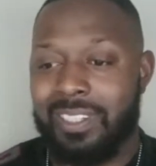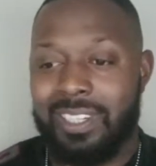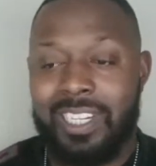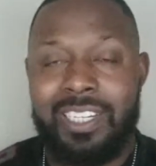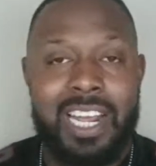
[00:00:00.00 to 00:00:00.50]

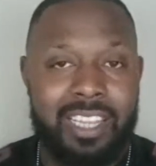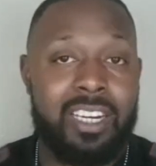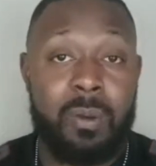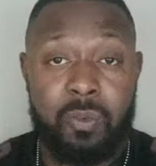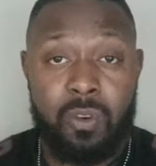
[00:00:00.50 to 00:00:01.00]
he's not the
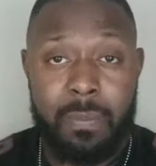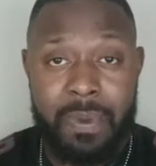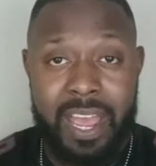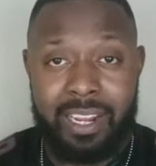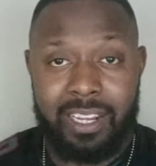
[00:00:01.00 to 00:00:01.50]
#1
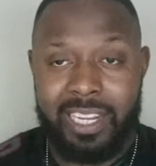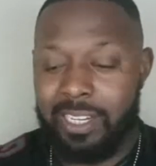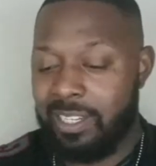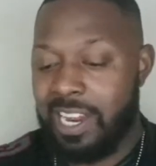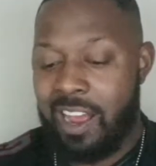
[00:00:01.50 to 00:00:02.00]
back.
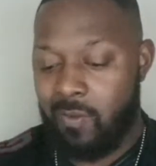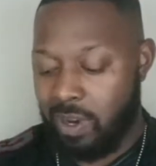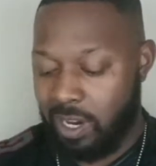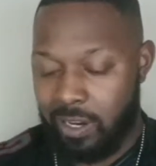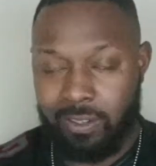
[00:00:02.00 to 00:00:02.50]
He's not
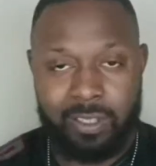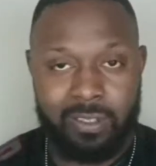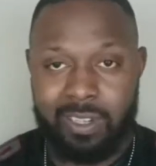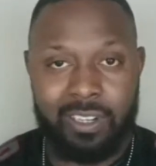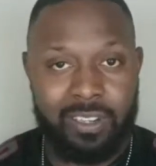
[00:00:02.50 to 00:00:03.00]
one of those
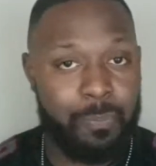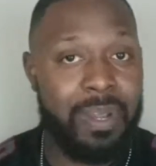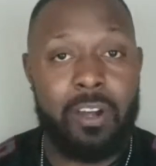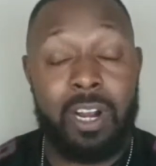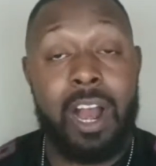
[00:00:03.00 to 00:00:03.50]

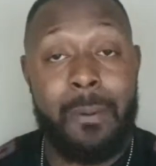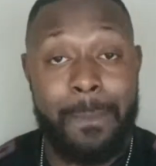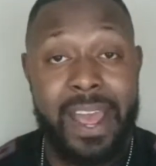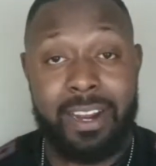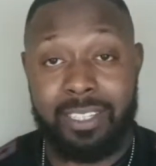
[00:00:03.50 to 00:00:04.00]
bell cow
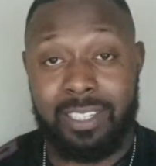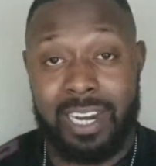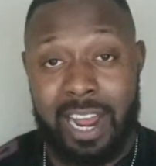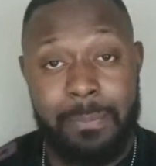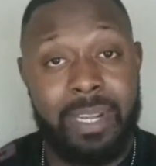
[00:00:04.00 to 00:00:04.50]
backs
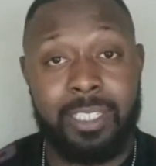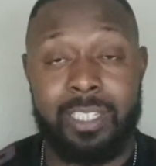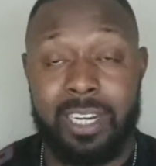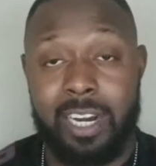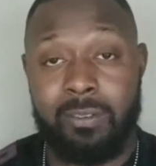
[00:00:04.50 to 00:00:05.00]
that I
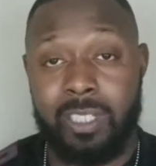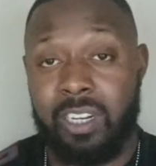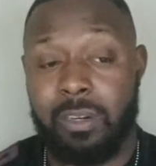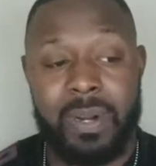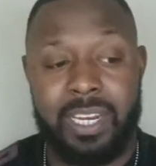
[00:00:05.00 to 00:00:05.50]
mentioned that I was
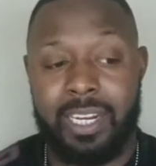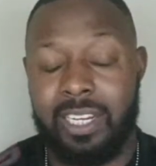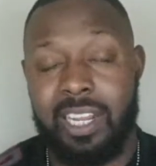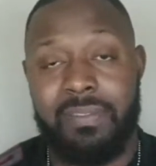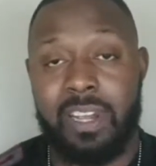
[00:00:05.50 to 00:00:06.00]
talking about, like
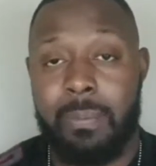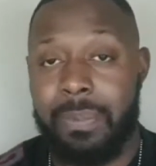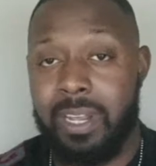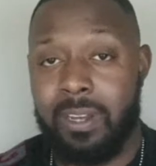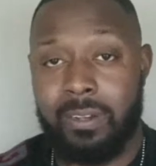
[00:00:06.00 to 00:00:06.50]
a Le'Veon
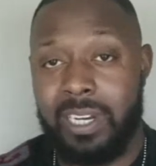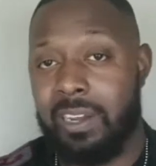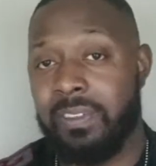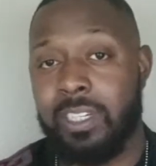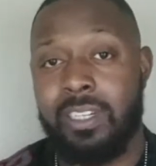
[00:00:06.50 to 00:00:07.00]
Bell,
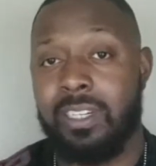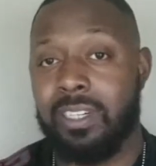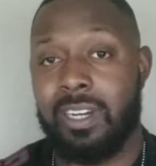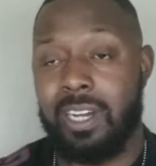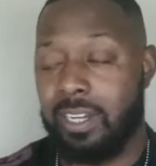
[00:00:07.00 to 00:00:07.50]
Dalvin
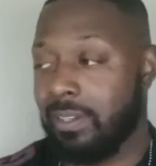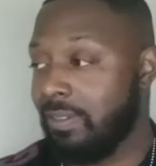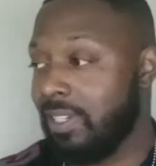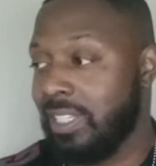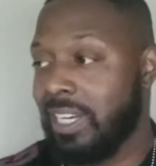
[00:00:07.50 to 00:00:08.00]

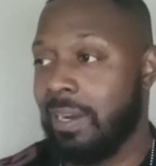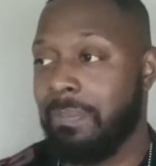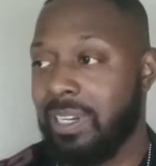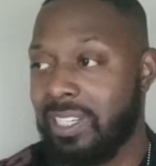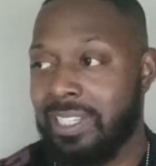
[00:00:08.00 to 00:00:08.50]
Cook, these type
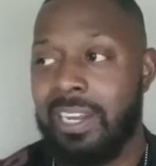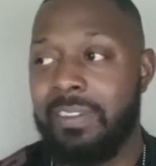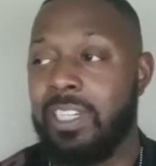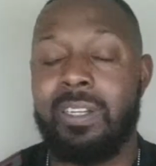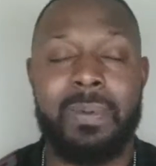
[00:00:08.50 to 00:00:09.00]
players.
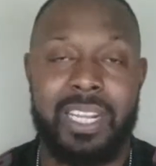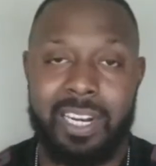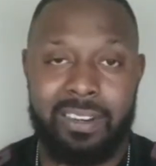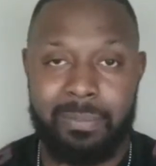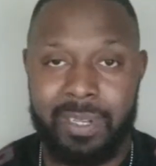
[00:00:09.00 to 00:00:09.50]
Dalvin Cook may
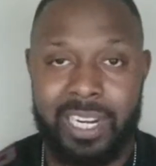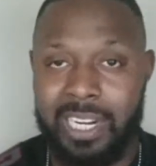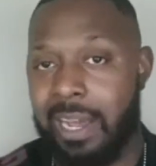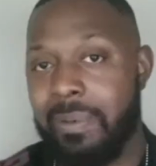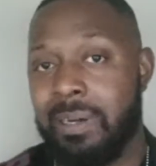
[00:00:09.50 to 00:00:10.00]
not even be that
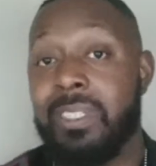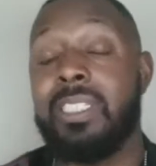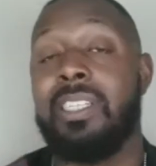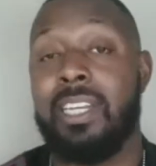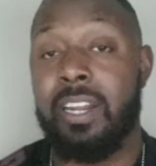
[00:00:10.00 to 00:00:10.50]
guy, but I'm
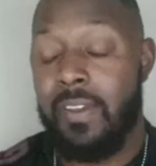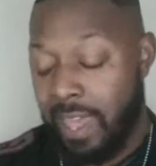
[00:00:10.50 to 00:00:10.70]
just saying,